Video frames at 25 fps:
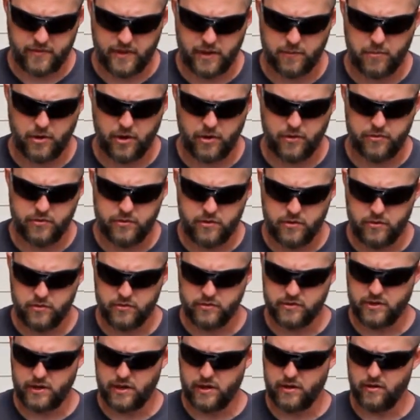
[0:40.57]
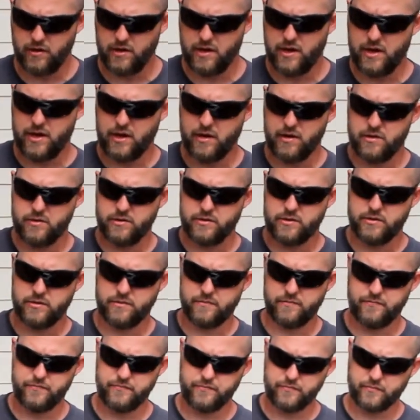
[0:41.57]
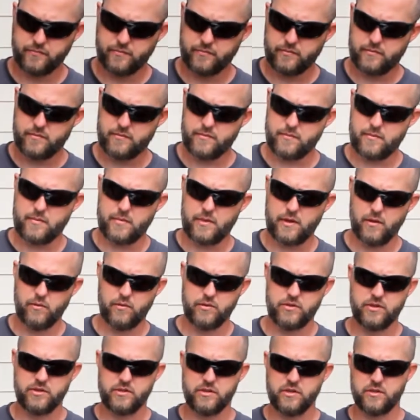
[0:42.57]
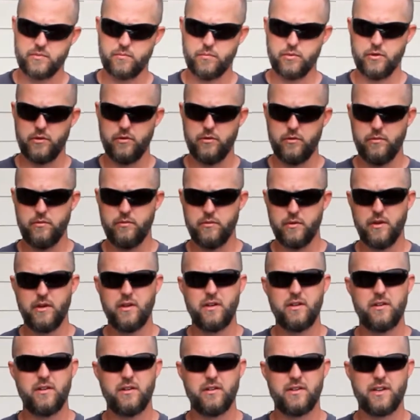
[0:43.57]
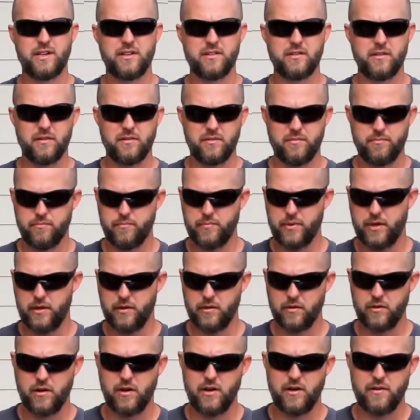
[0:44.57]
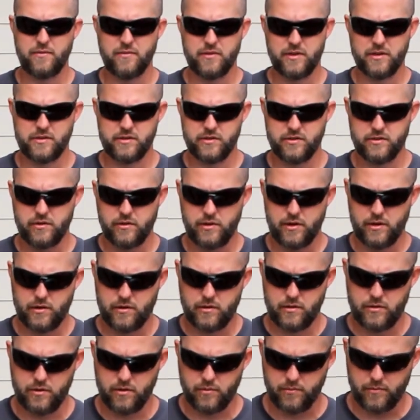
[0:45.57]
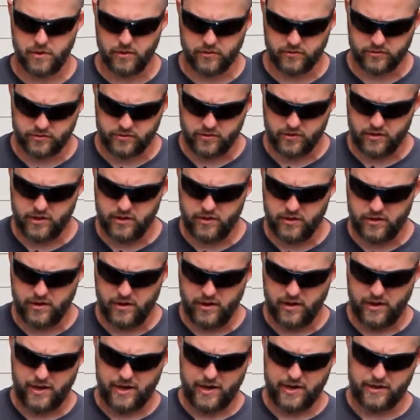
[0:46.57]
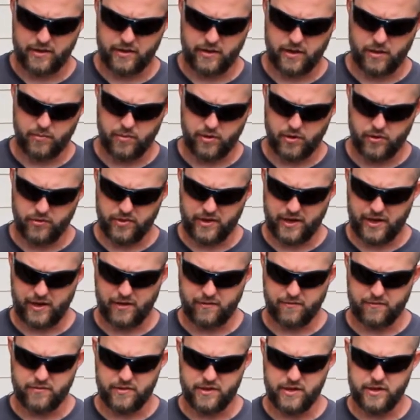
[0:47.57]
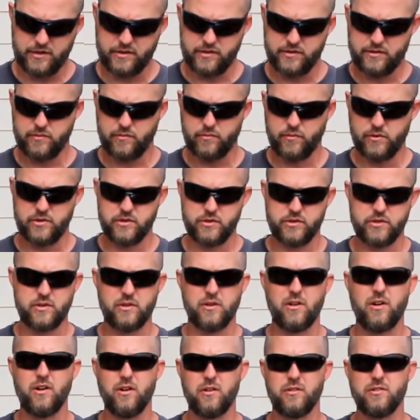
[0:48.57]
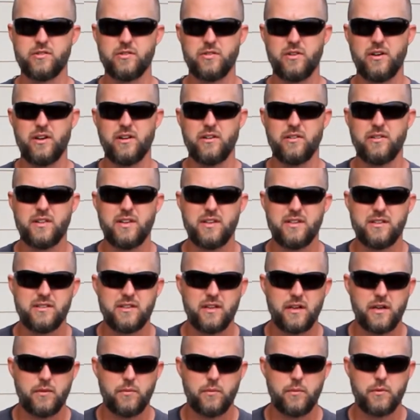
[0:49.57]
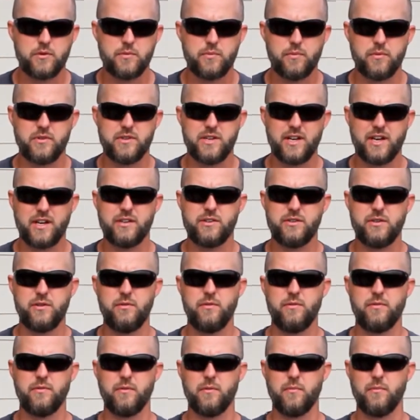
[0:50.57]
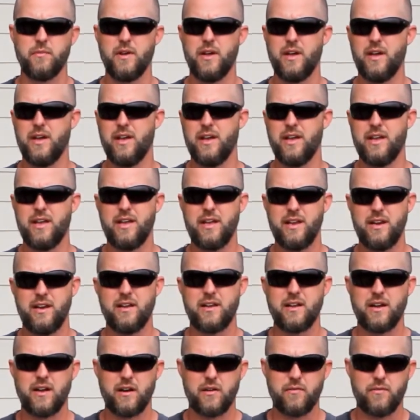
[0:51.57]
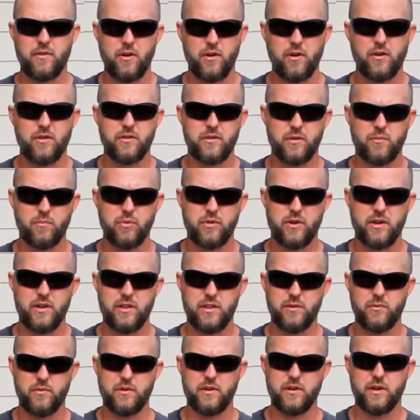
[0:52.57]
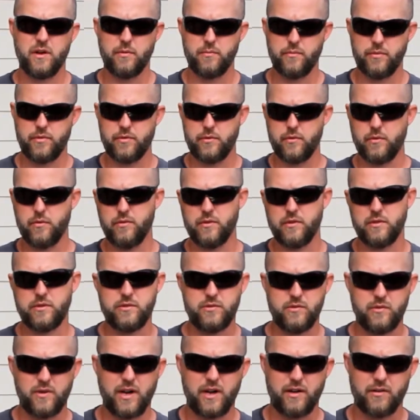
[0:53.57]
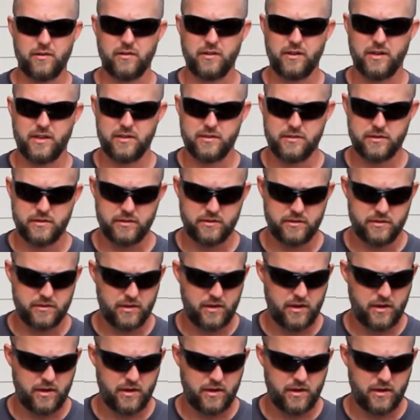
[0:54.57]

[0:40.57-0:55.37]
they both use inner liners, which is this blue. You take the peeler off, and this is your inner, your middle screen. And then they both have this, which is your hard screen on the inside, which protects you from any kind of hard debris that would come through the two outer lenses.